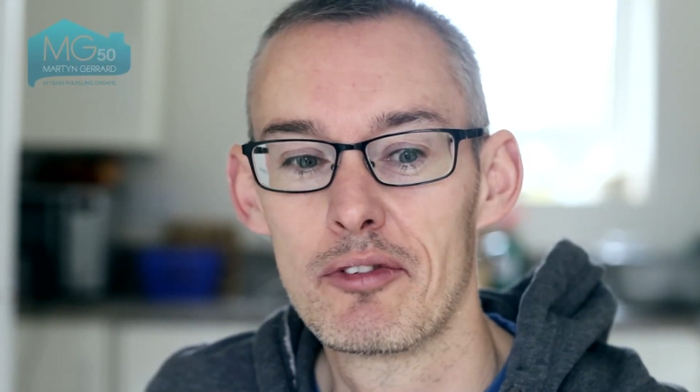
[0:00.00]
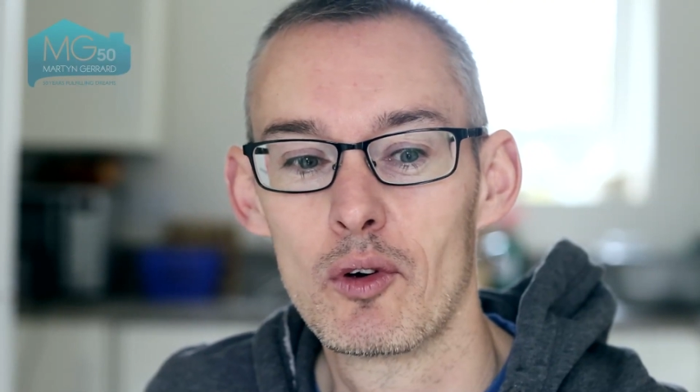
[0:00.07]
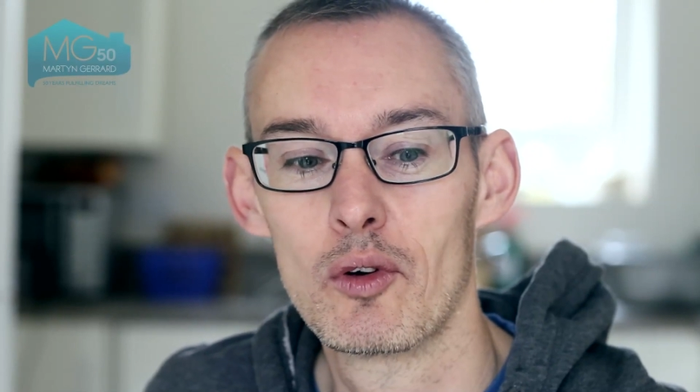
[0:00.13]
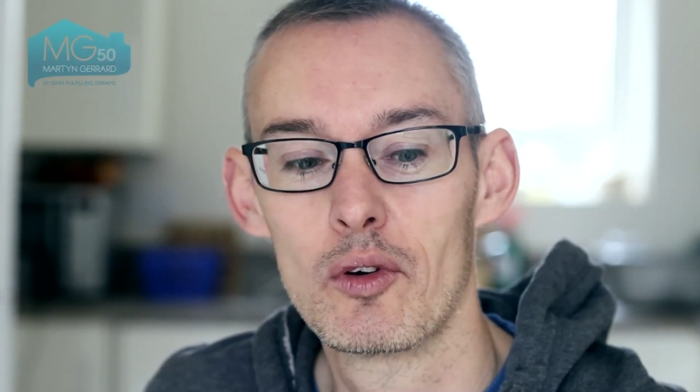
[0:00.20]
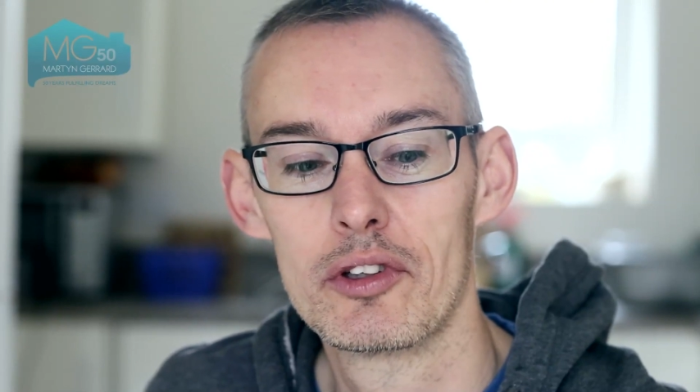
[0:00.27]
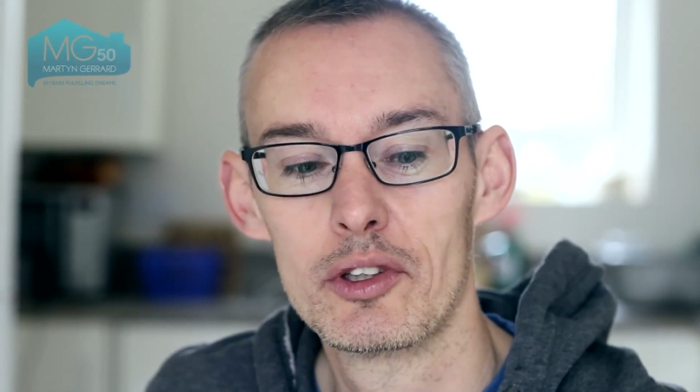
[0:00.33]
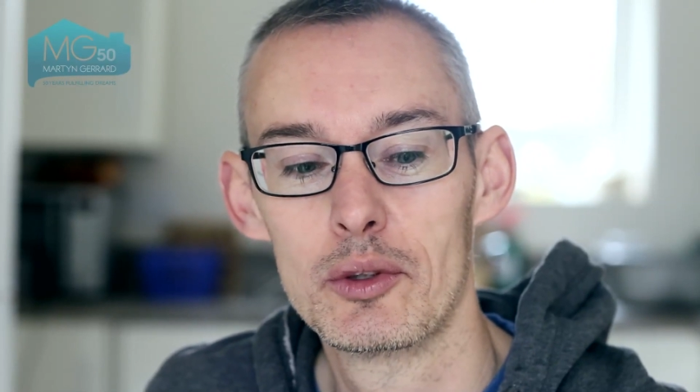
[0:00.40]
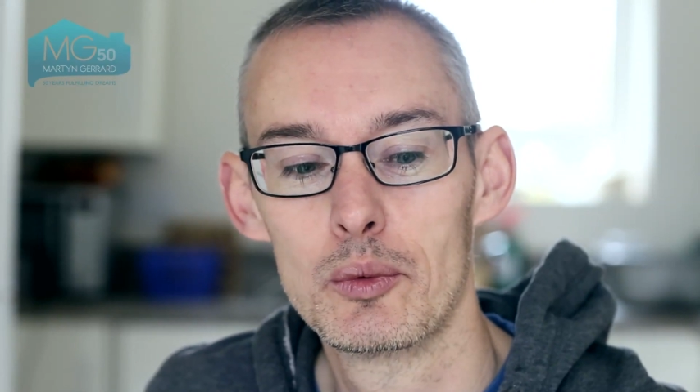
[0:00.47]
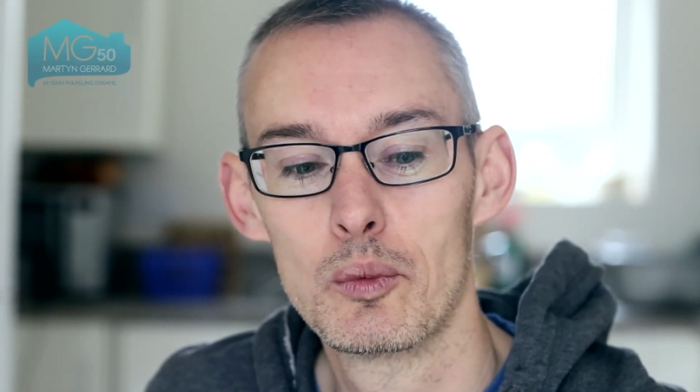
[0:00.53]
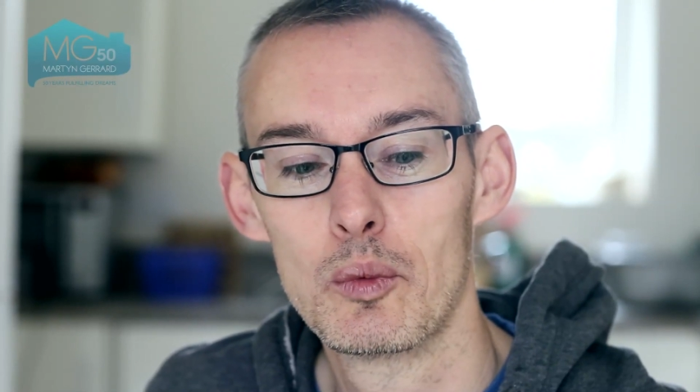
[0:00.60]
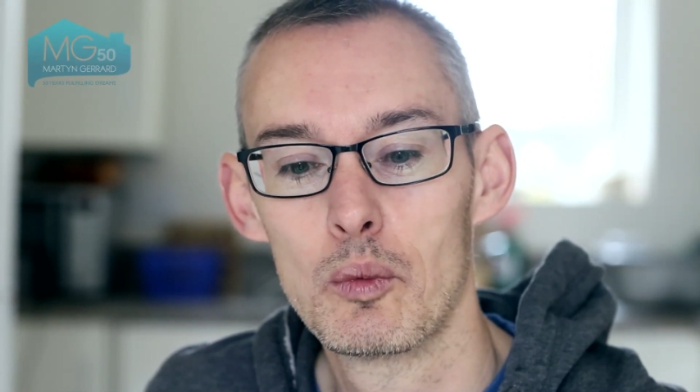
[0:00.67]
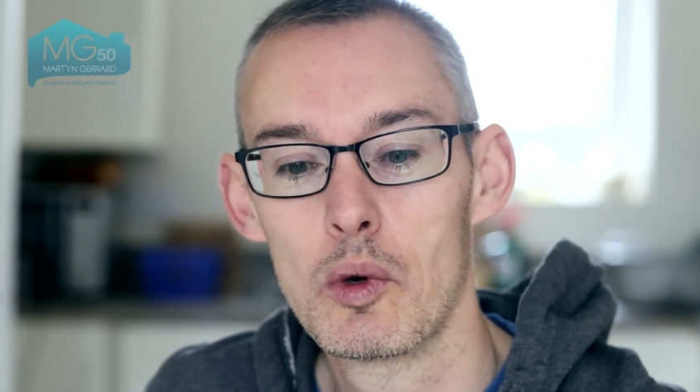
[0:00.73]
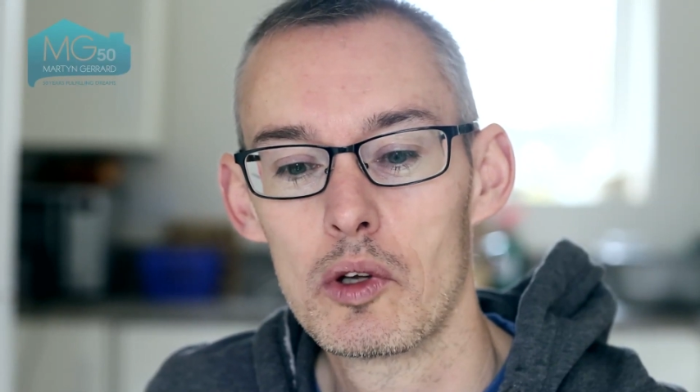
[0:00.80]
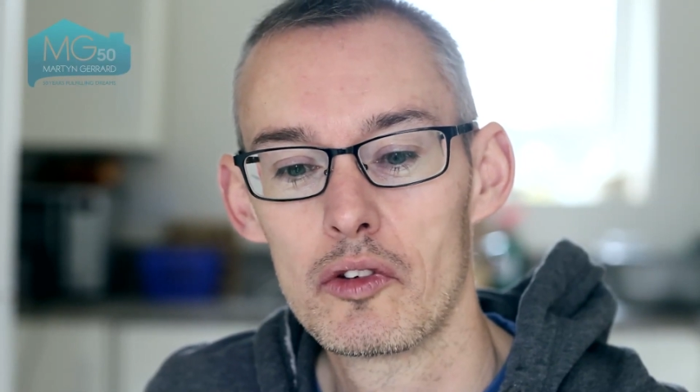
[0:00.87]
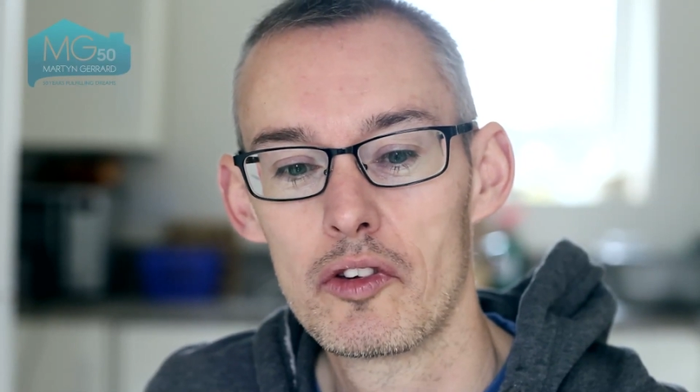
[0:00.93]
for. You
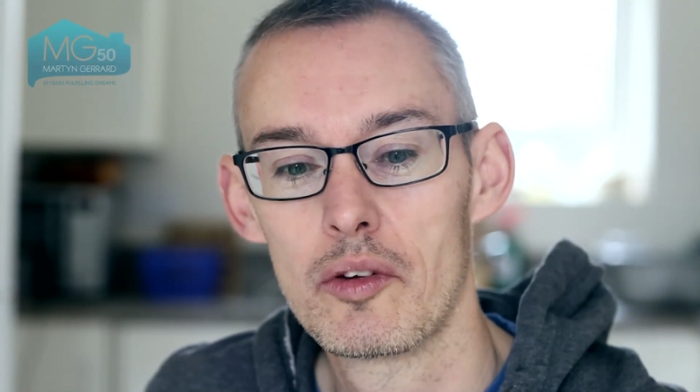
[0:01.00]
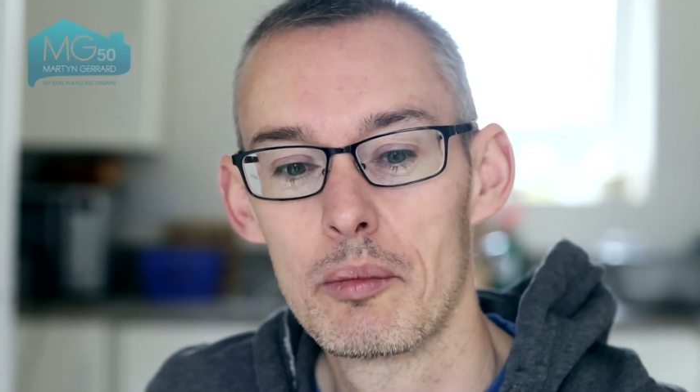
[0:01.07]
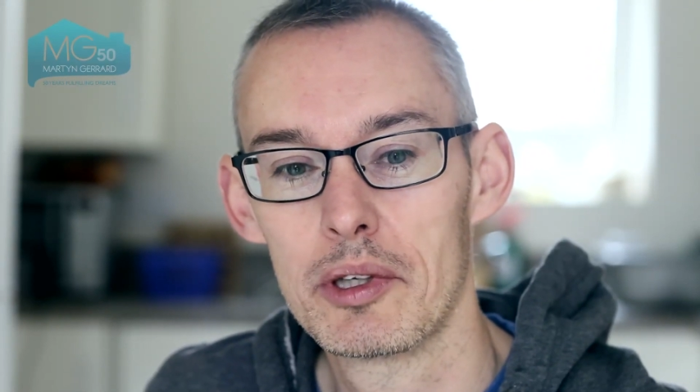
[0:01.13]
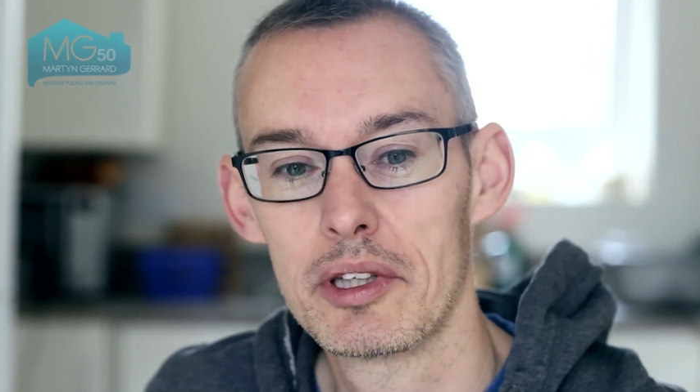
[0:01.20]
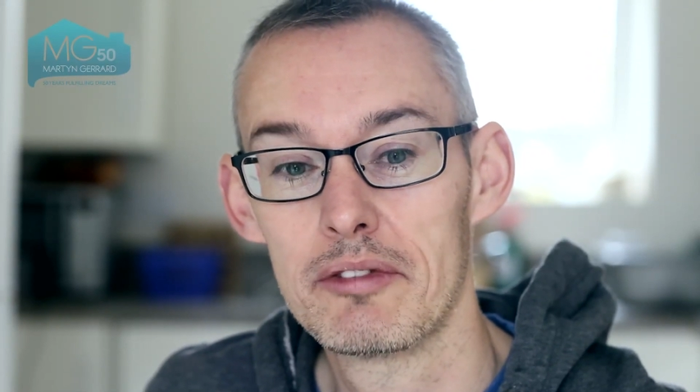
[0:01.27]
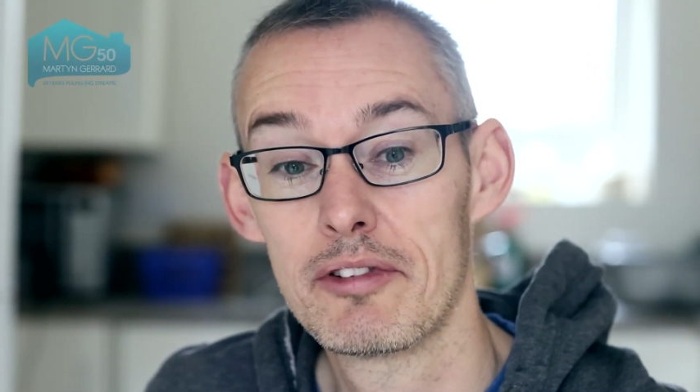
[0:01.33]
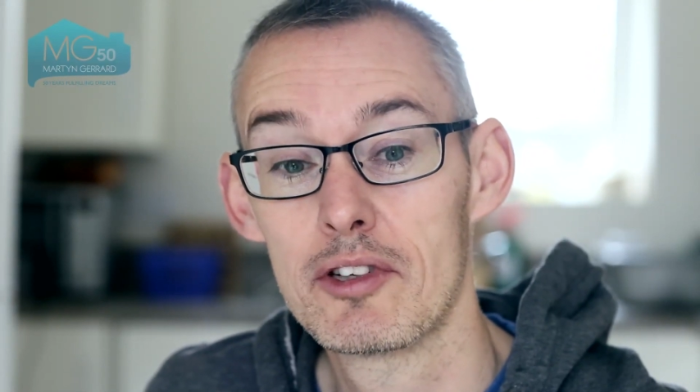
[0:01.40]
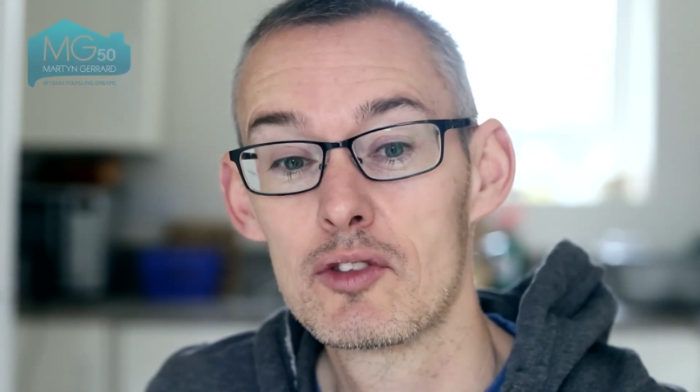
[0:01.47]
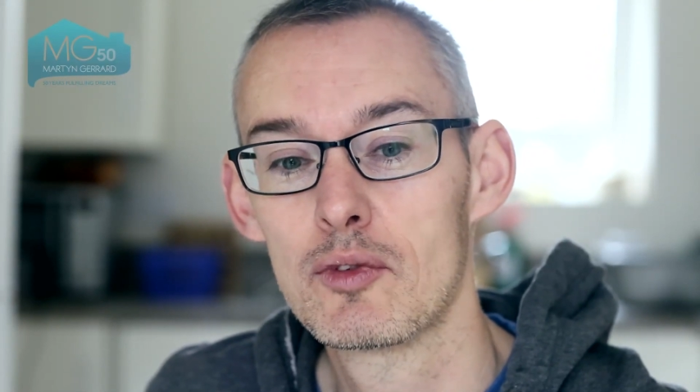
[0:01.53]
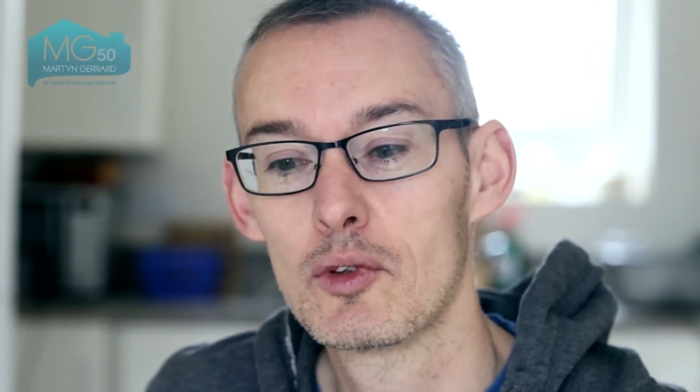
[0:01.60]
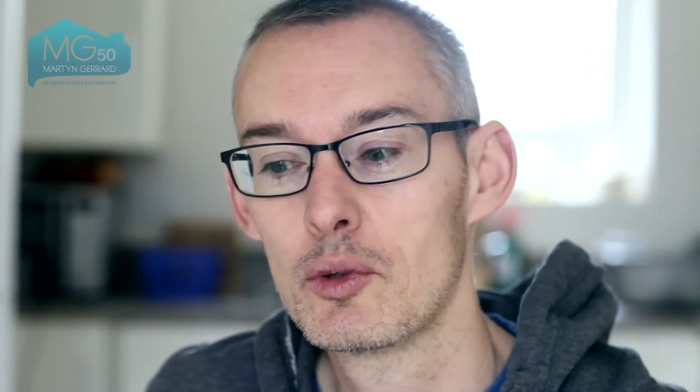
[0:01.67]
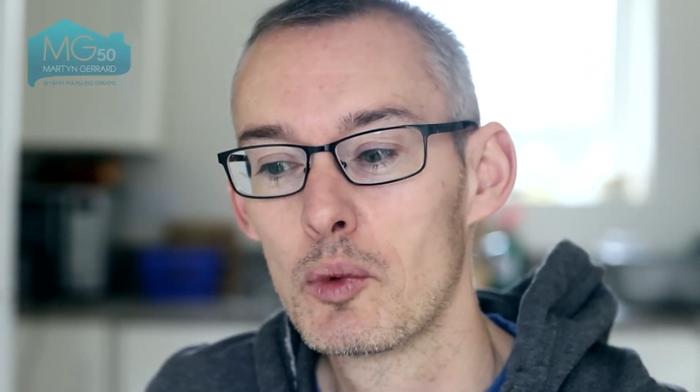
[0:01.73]
want somebody, first of all,